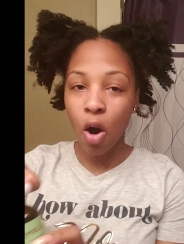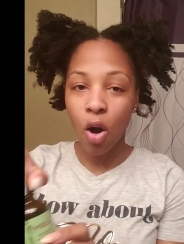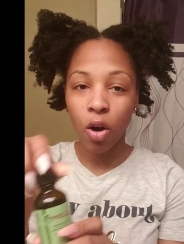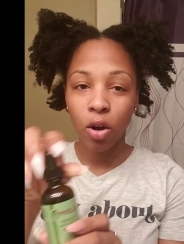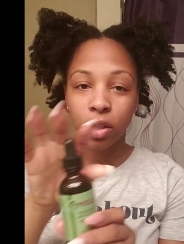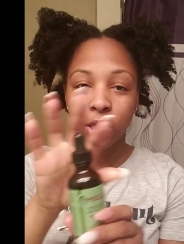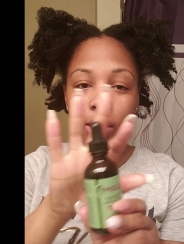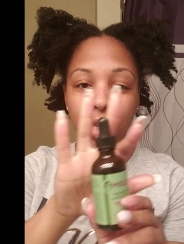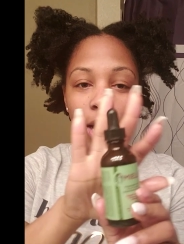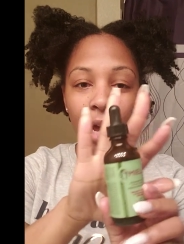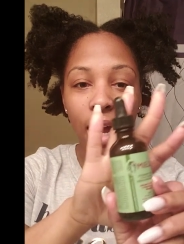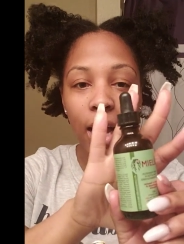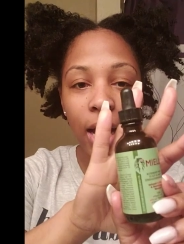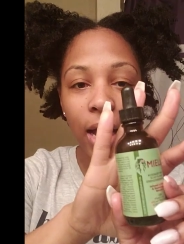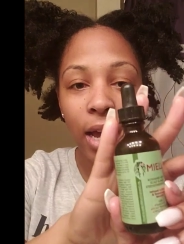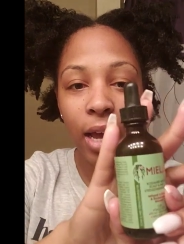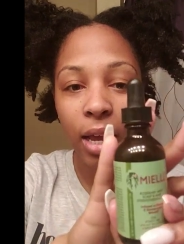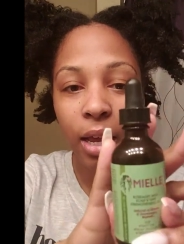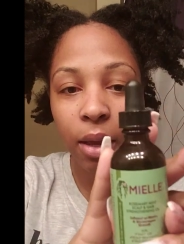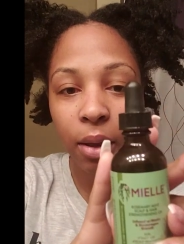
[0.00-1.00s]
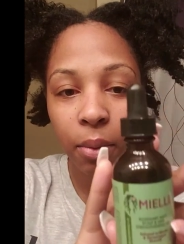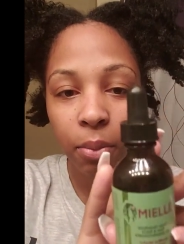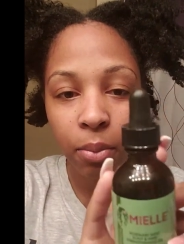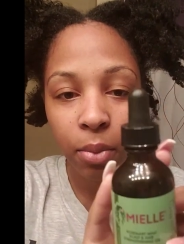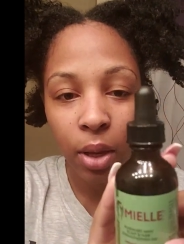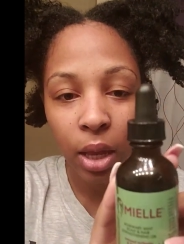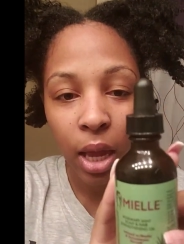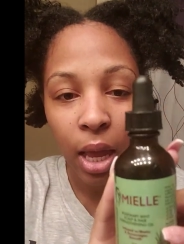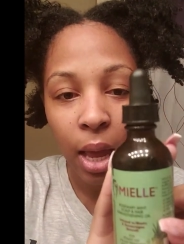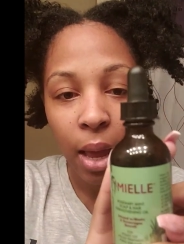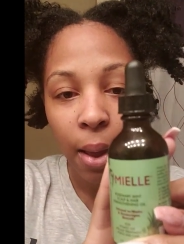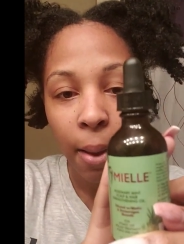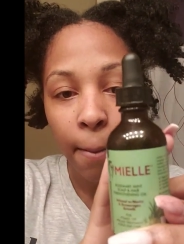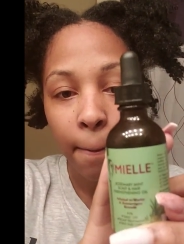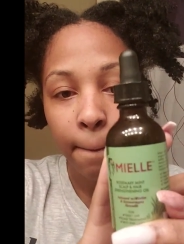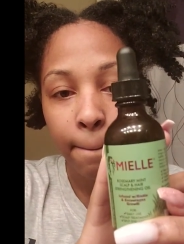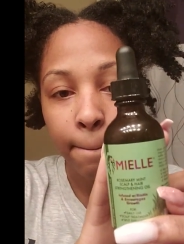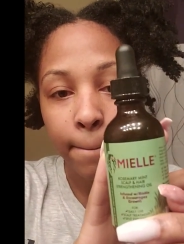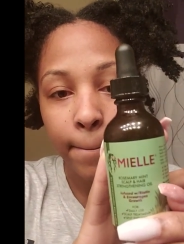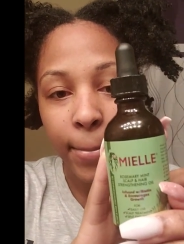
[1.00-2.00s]
all-time
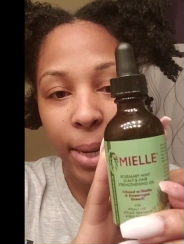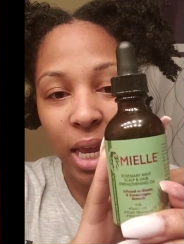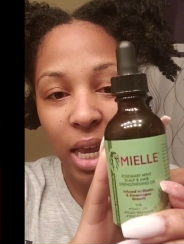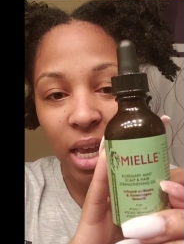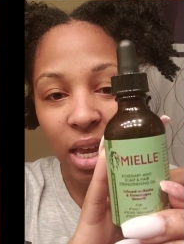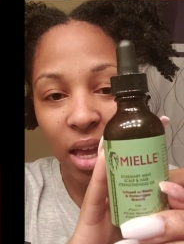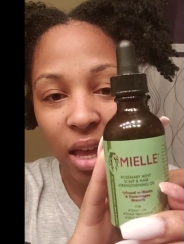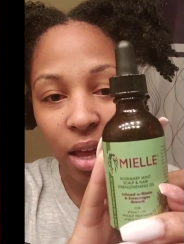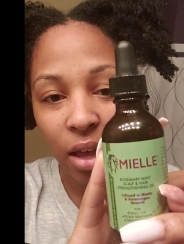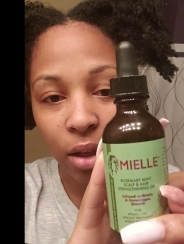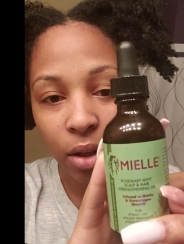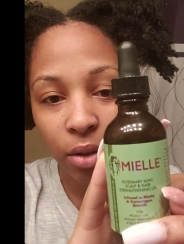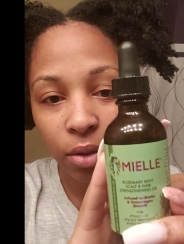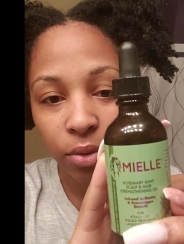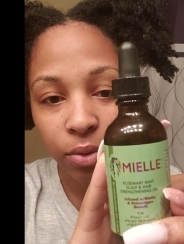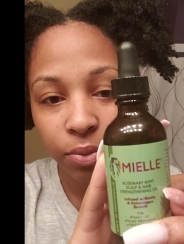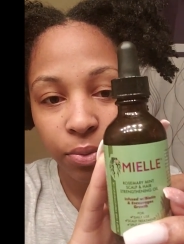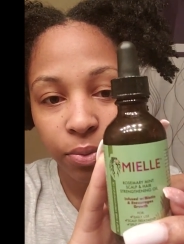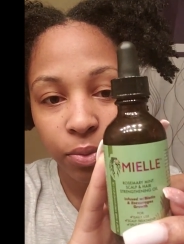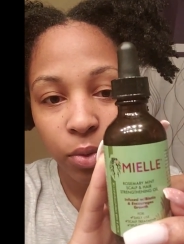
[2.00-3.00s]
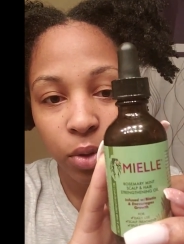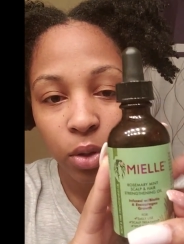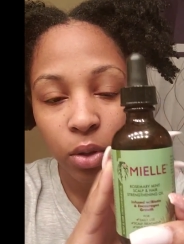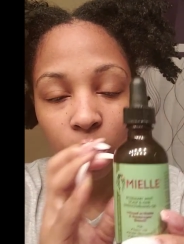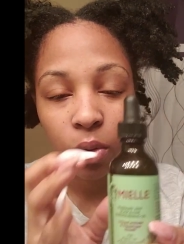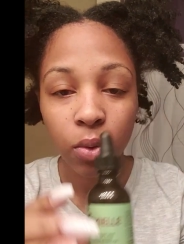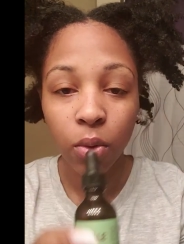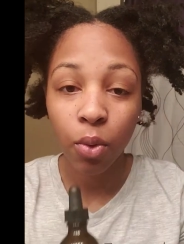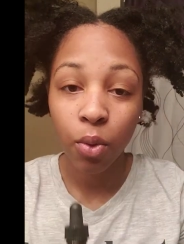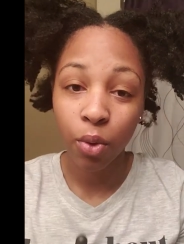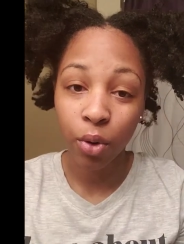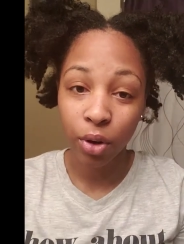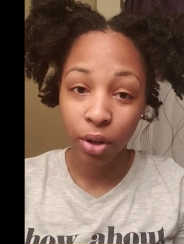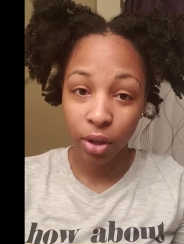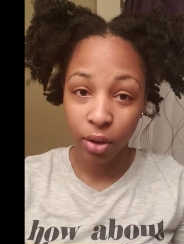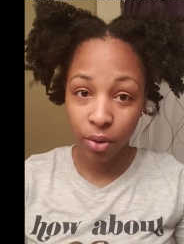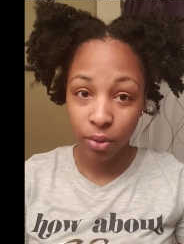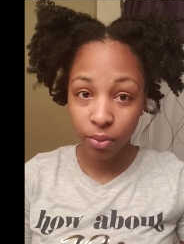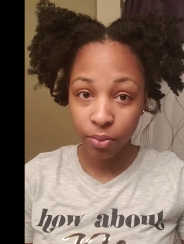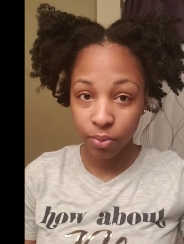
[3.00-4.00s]
Maleeha
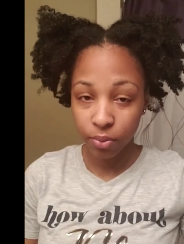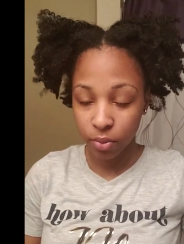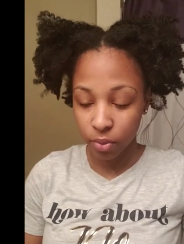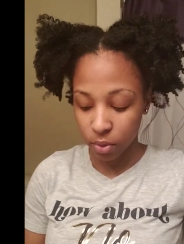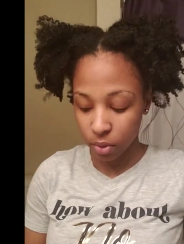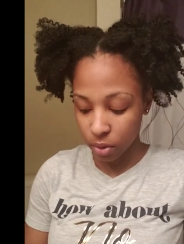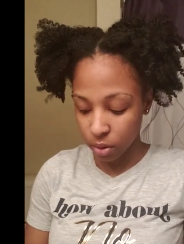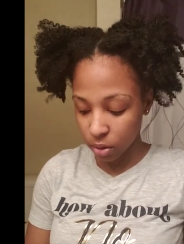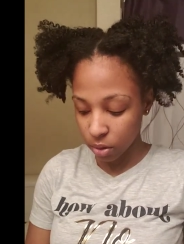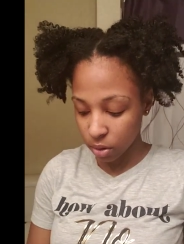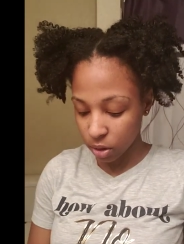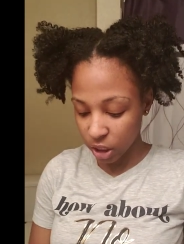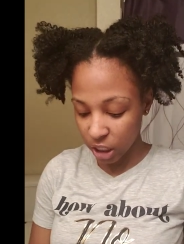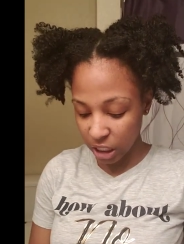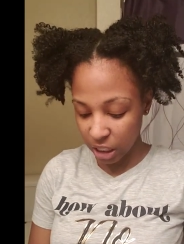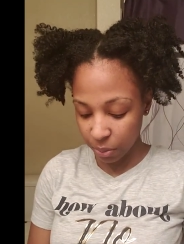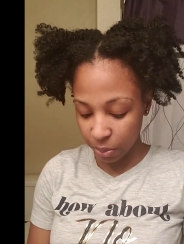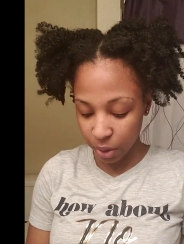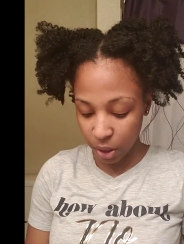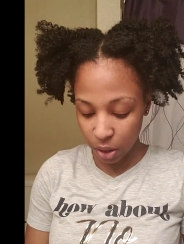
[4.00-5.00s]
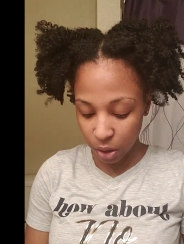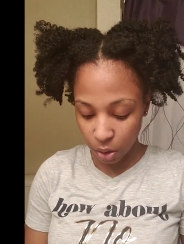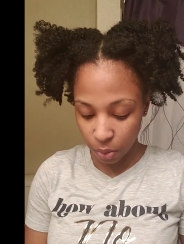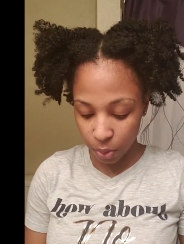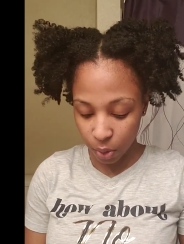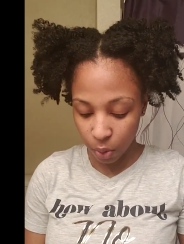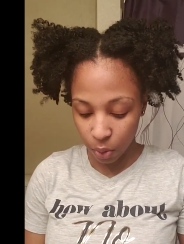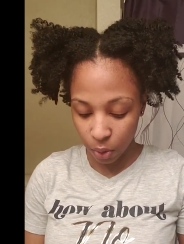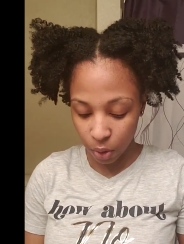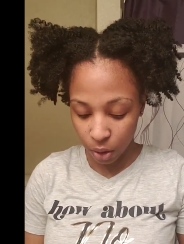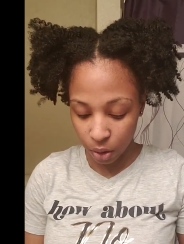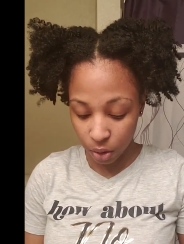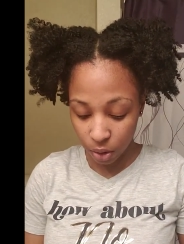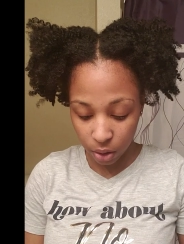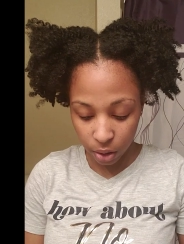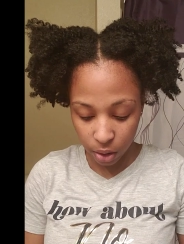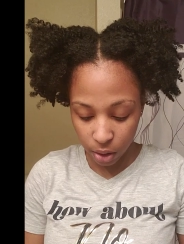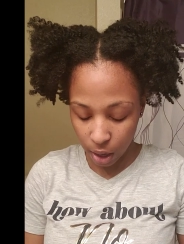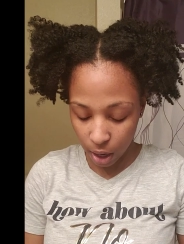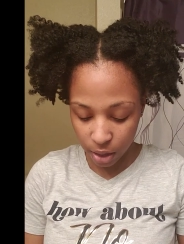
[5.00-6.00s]
oil, just to put a little bit of oil on
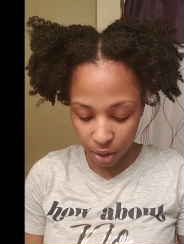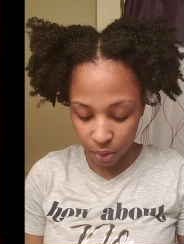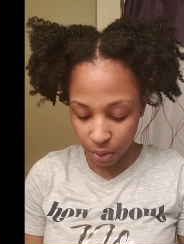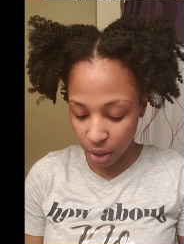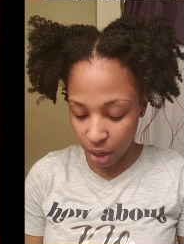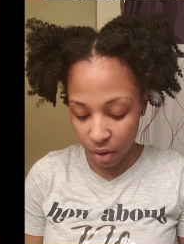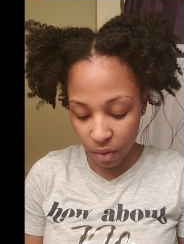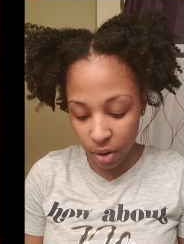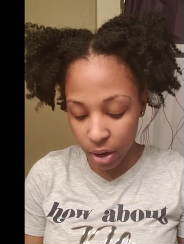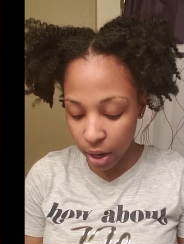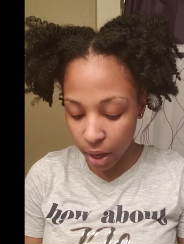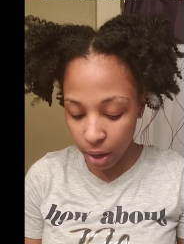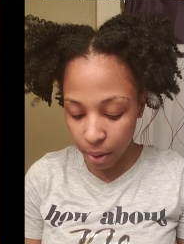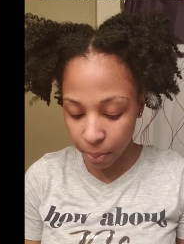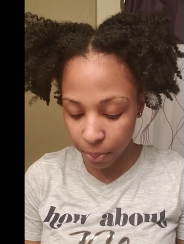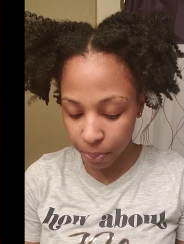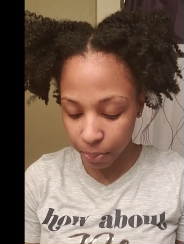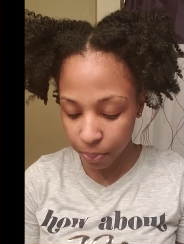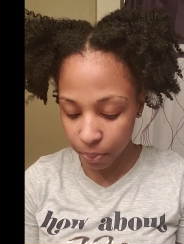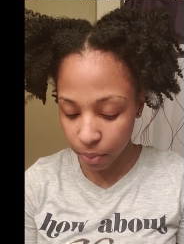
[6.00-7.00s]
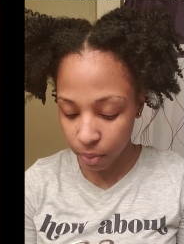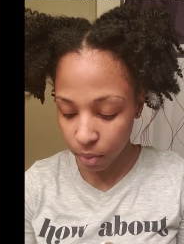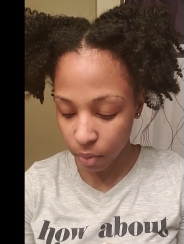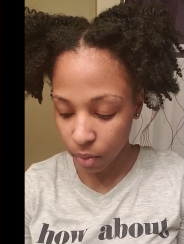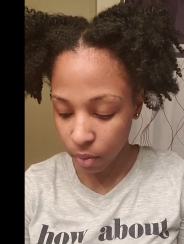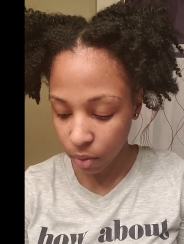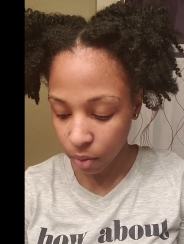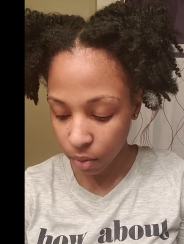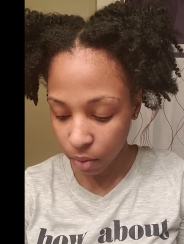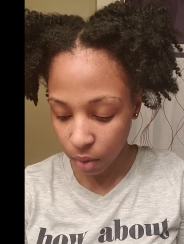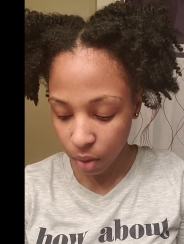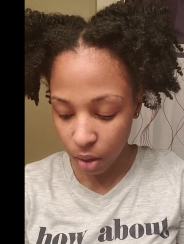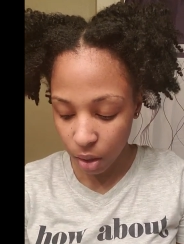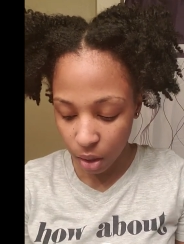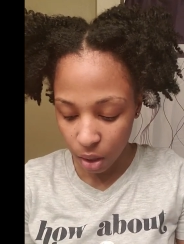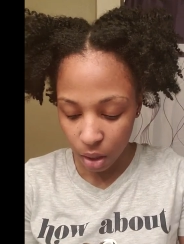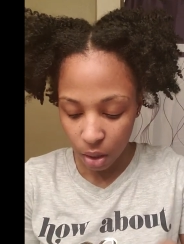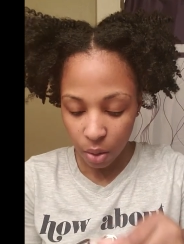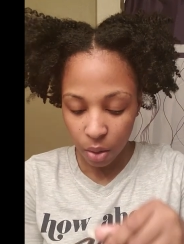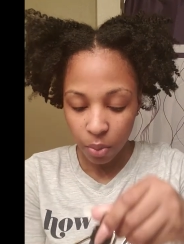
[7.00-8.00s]
it. I do it every day.
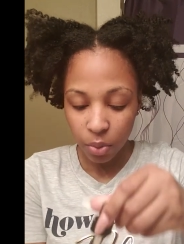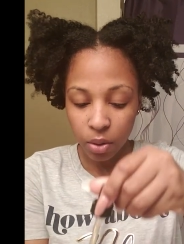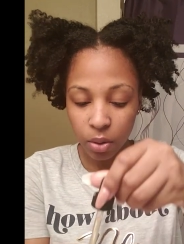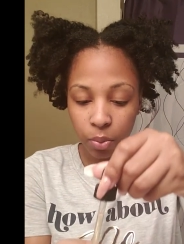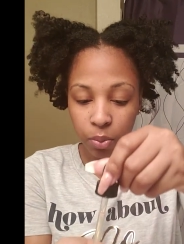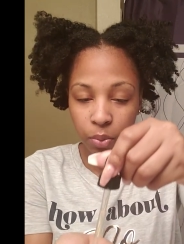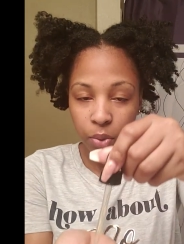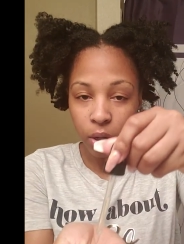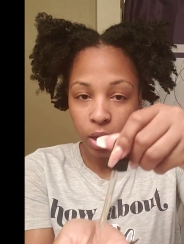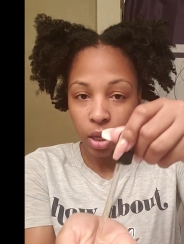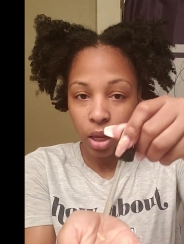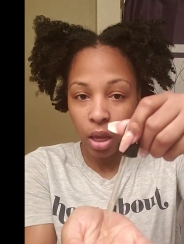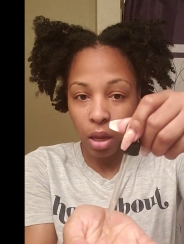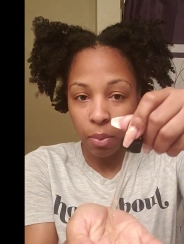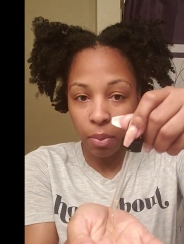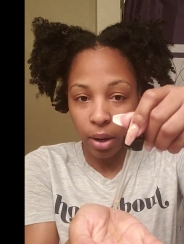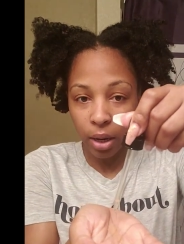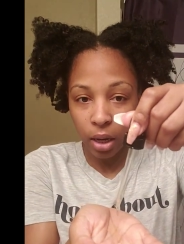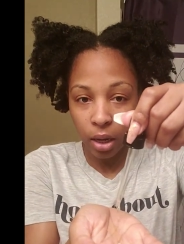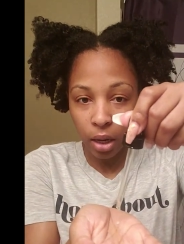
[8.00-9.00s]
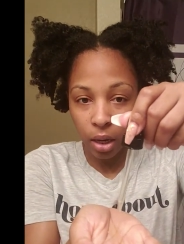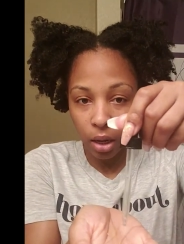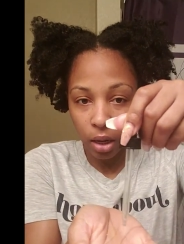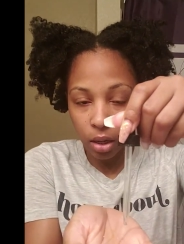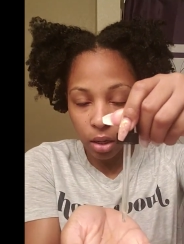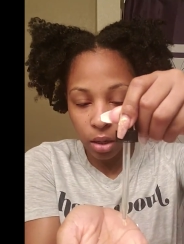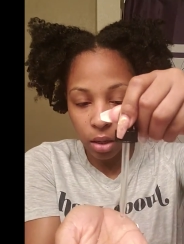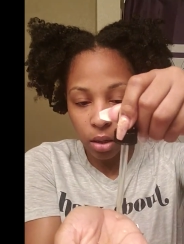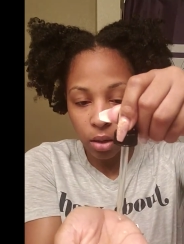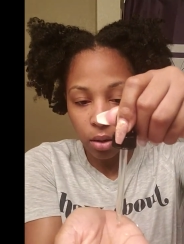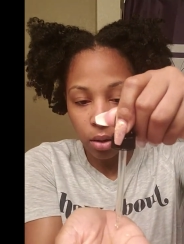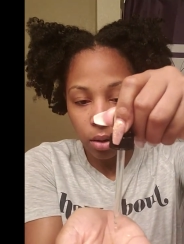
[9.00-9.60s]
Put it in my hand.